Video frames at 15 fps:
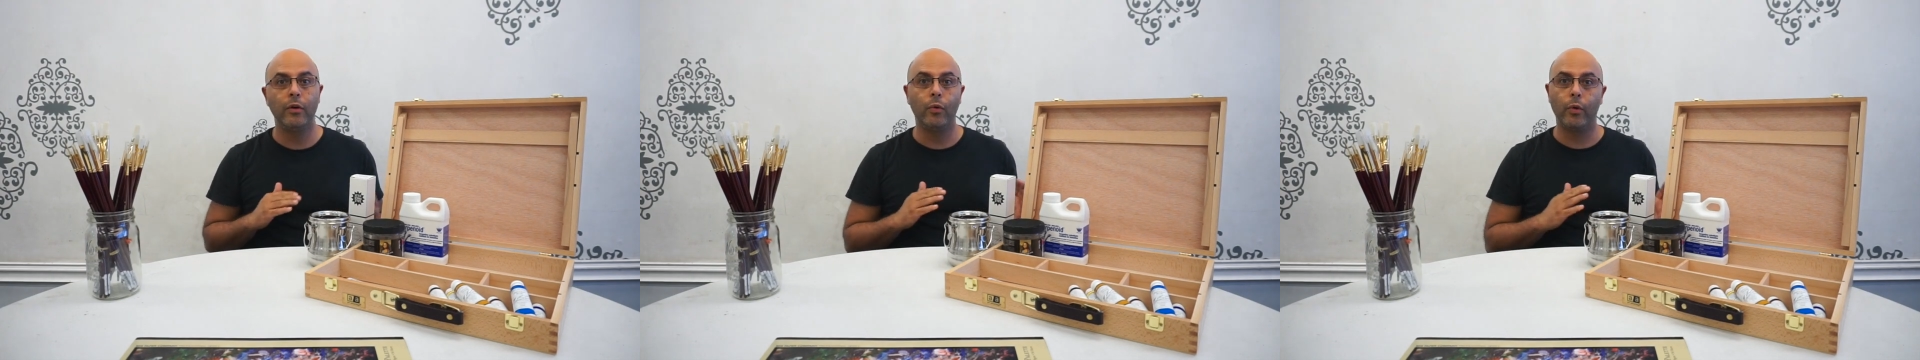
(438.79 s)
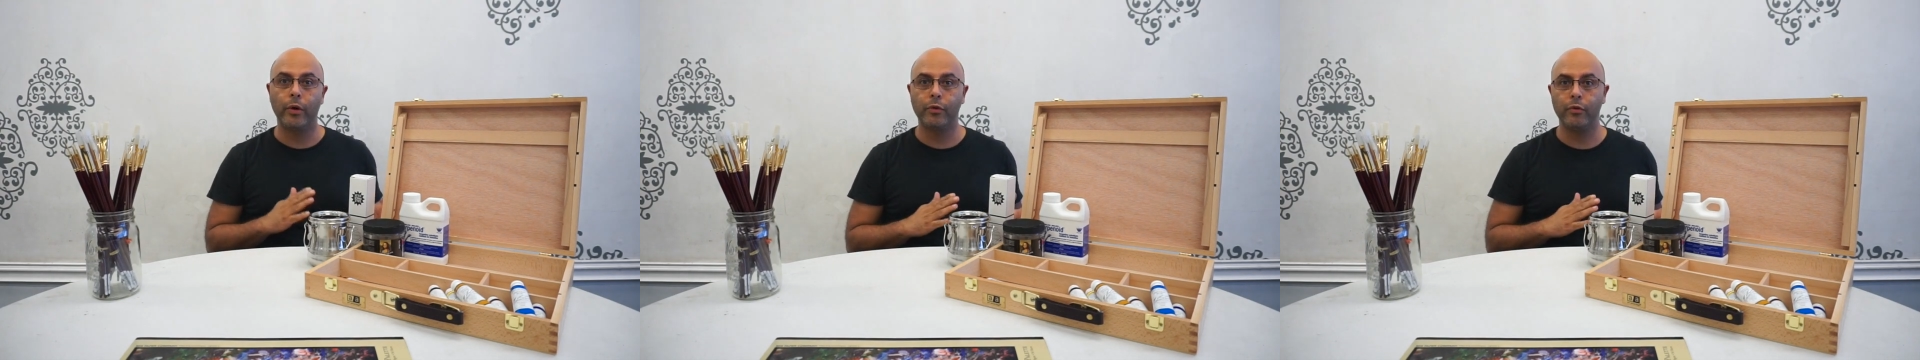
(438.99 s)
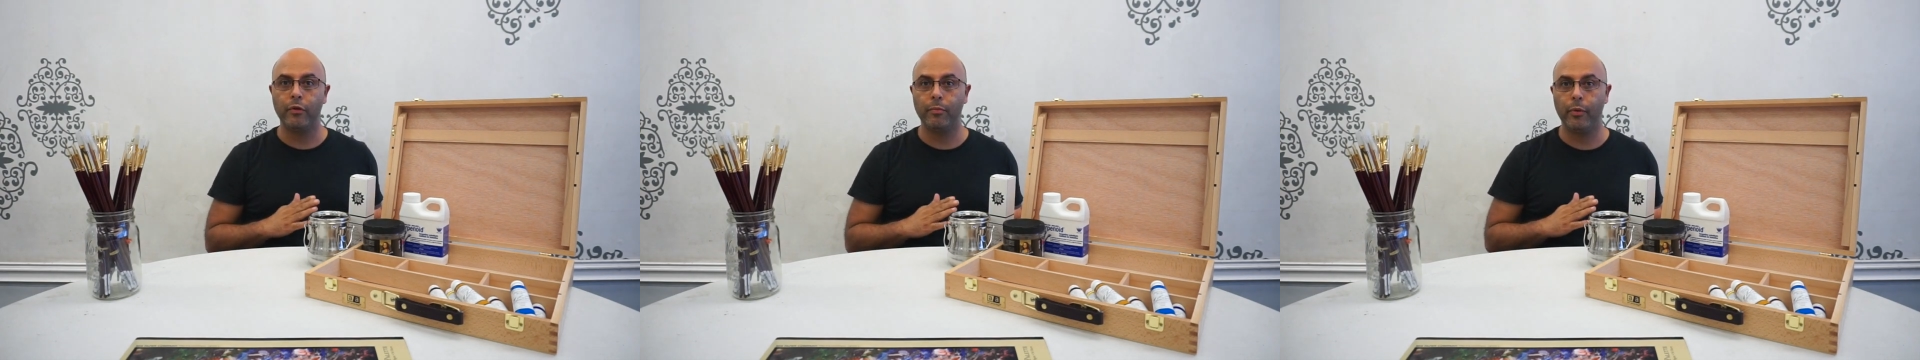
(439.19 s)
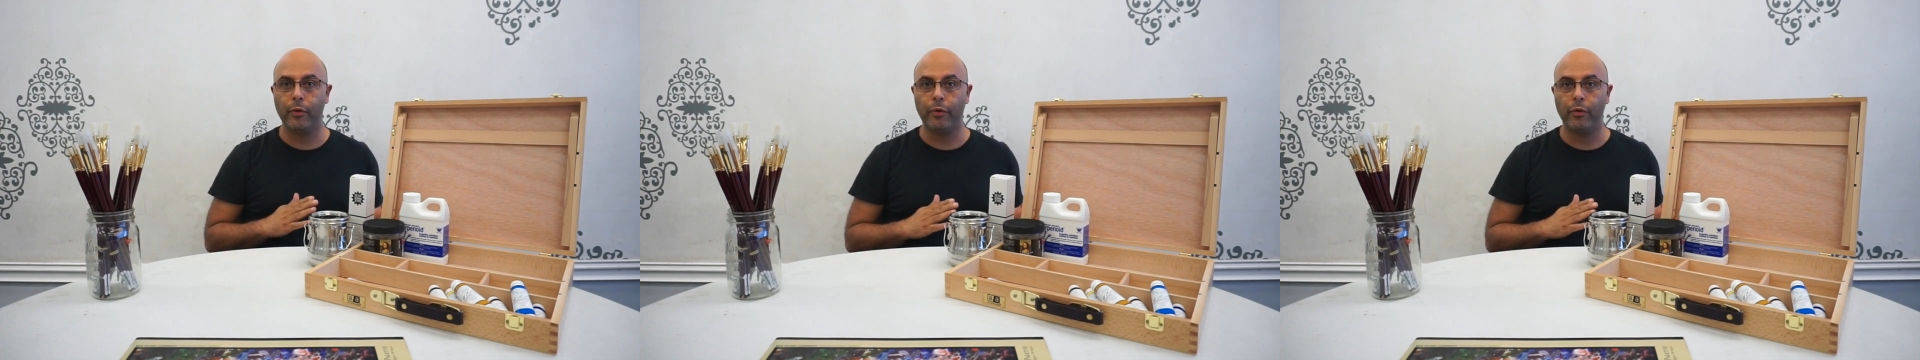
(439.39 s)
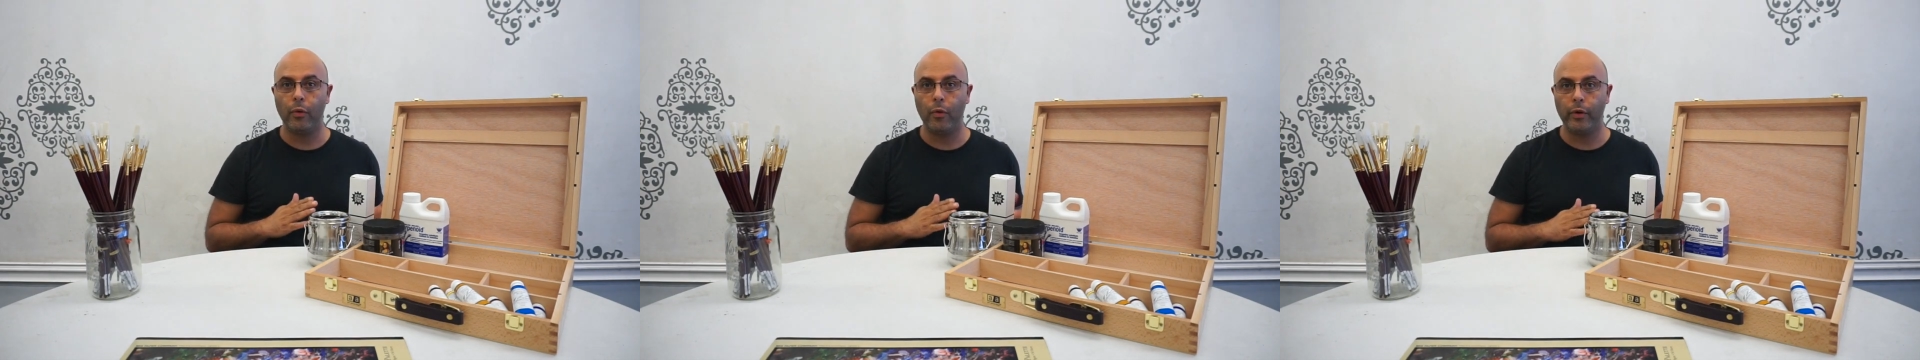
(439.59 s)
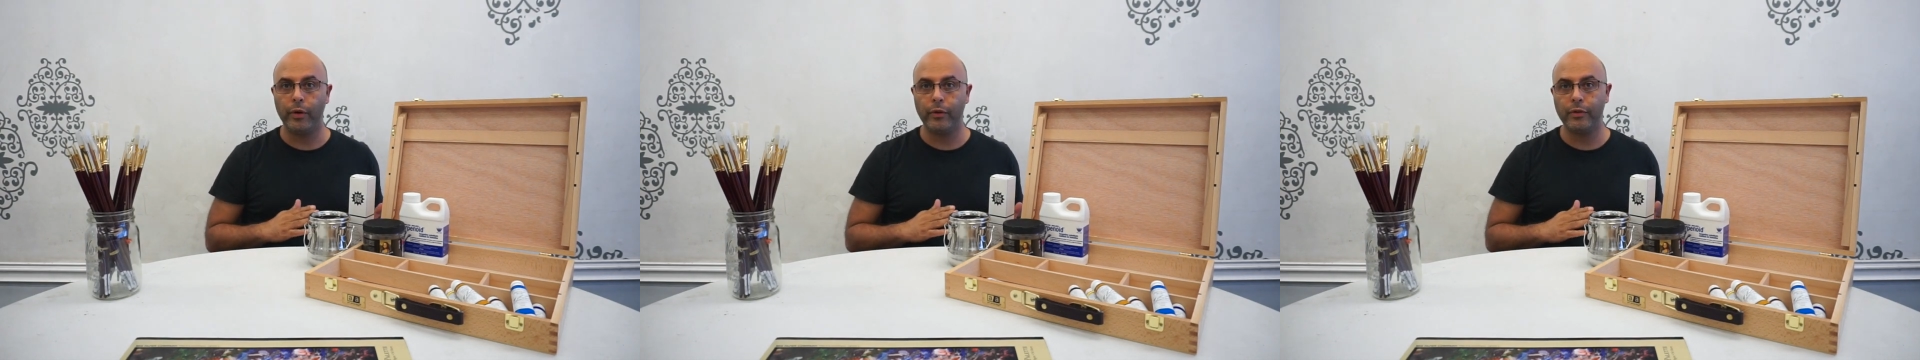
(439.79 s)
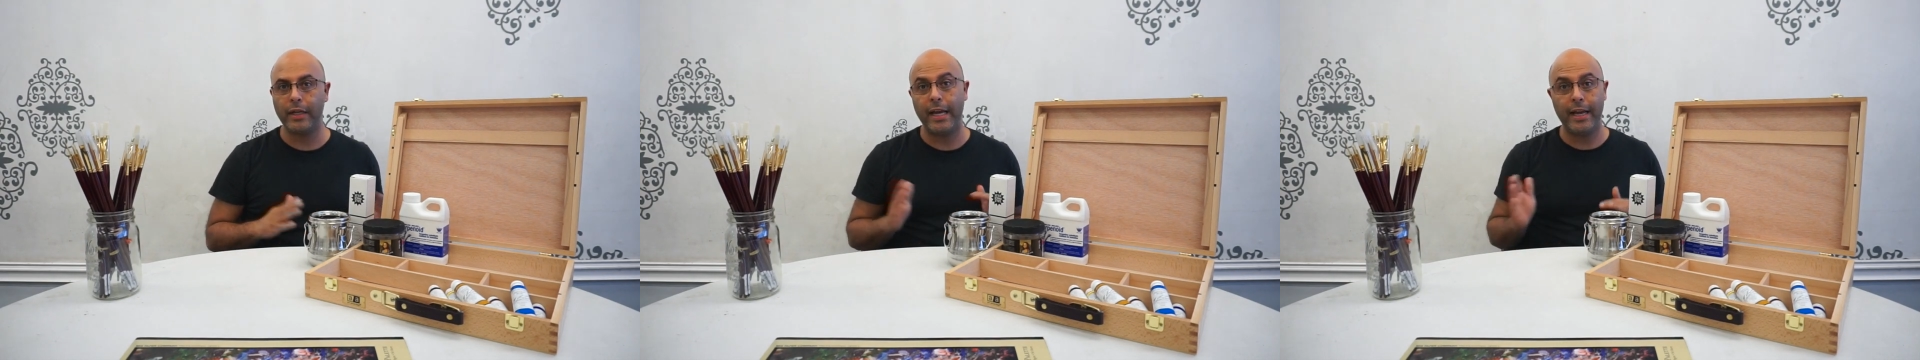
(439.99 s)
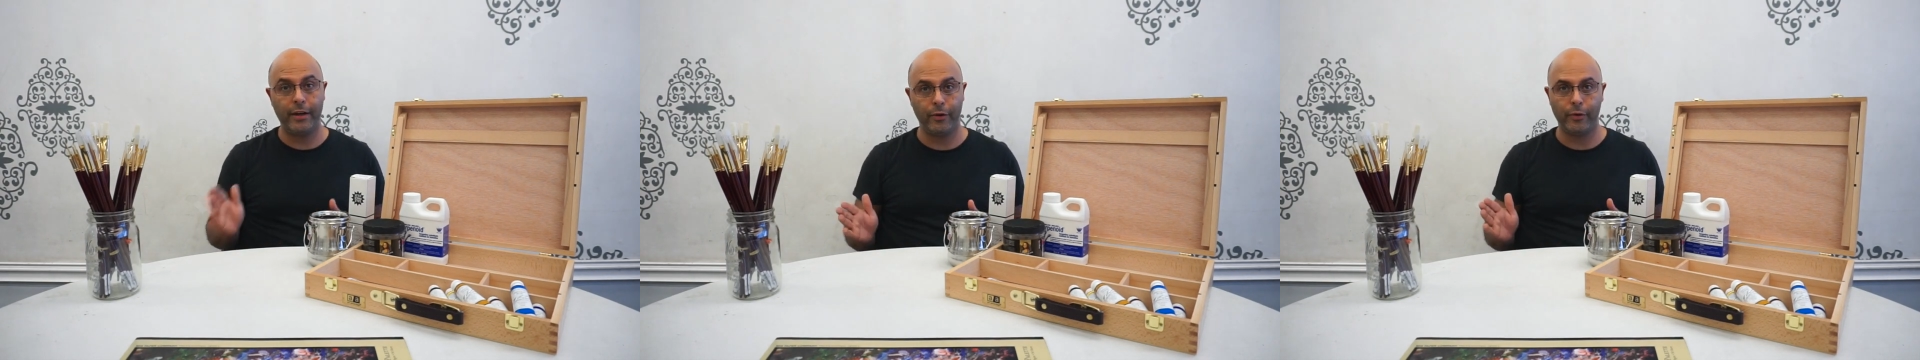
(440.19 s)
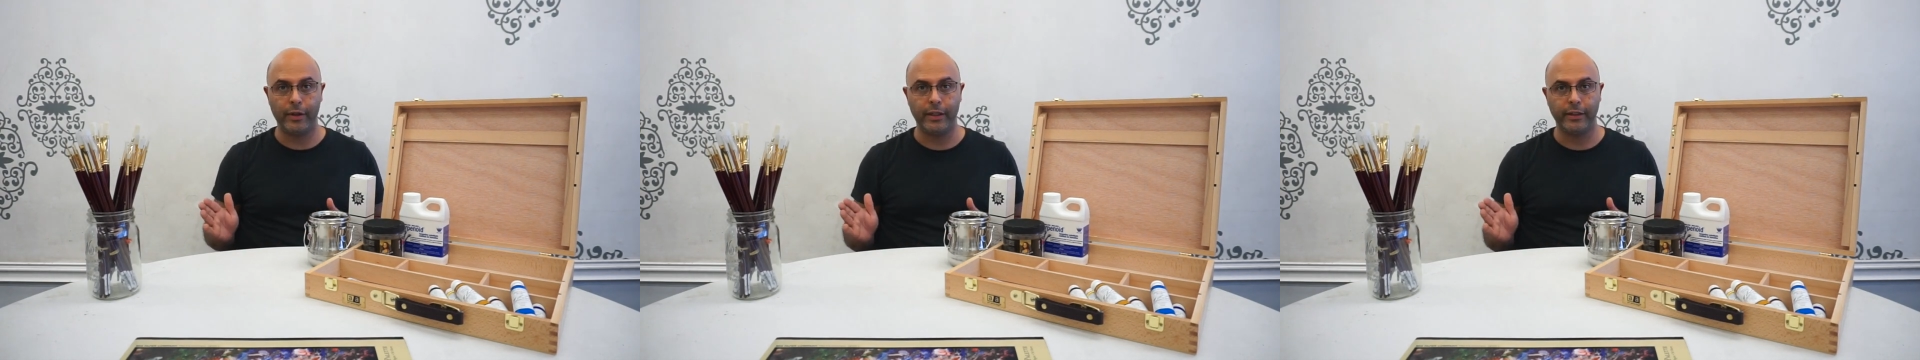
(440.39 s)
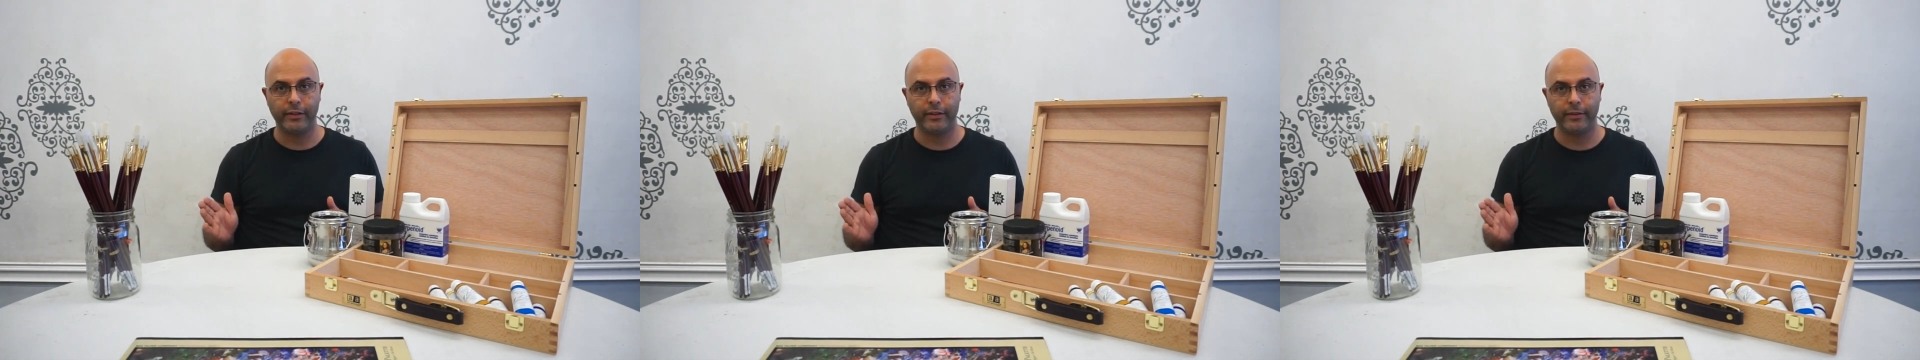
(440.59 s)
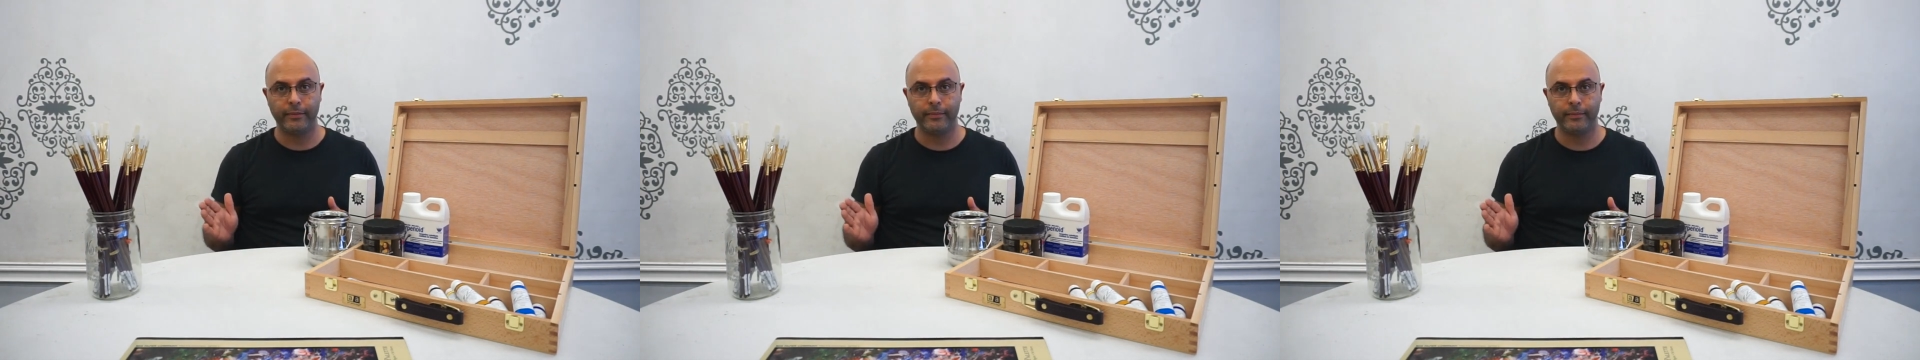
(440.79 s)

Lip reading: Works with both oils and acrylics.